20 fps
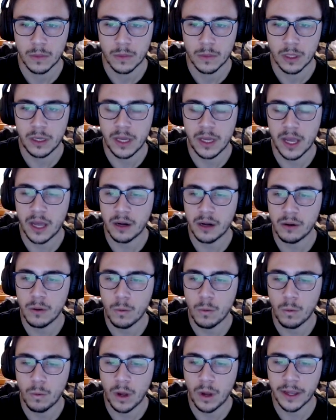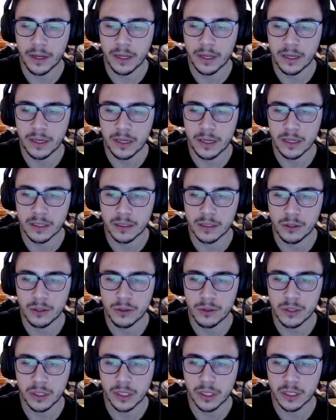Yeah, I don't know why it isn't.
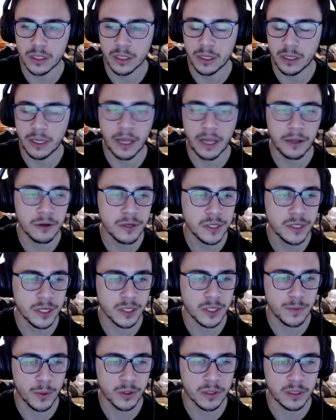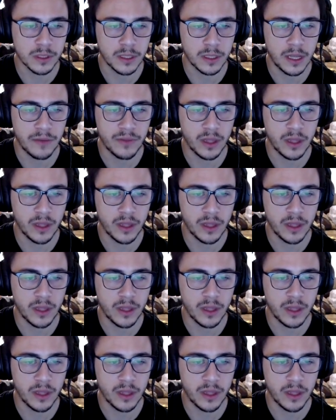Usually you're supposed to have.